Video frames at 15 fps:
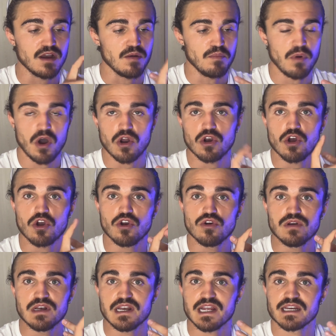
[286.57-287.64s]
Apollo,
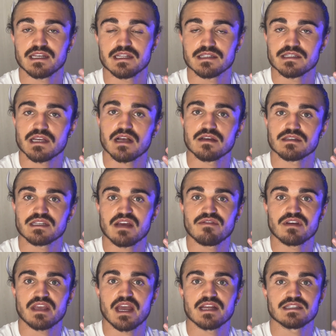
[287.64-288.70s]
LinkedIn Sales
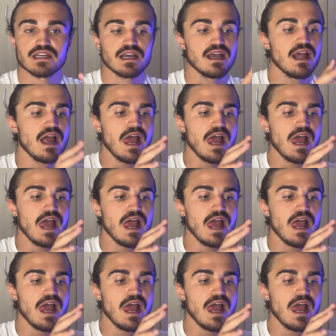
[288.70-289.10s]
Navigator.